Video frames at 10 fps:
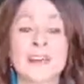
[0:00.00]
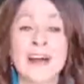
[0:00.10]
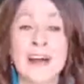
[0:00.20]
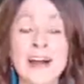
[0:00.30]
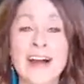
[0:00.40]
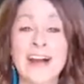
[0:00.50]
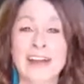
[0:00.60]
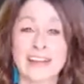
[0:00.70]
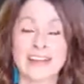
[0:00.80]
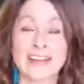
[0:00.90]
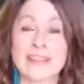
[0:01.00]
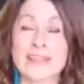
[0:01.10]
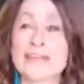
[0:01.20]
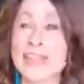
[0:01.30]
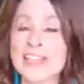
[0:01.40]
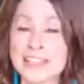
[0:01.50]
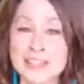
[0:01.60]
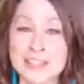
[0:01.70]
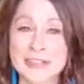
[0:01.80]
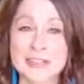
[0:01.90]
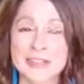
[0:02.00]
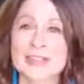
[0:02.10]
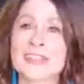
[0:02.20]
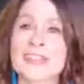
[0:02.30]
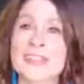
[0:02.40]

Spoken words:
hi, thank you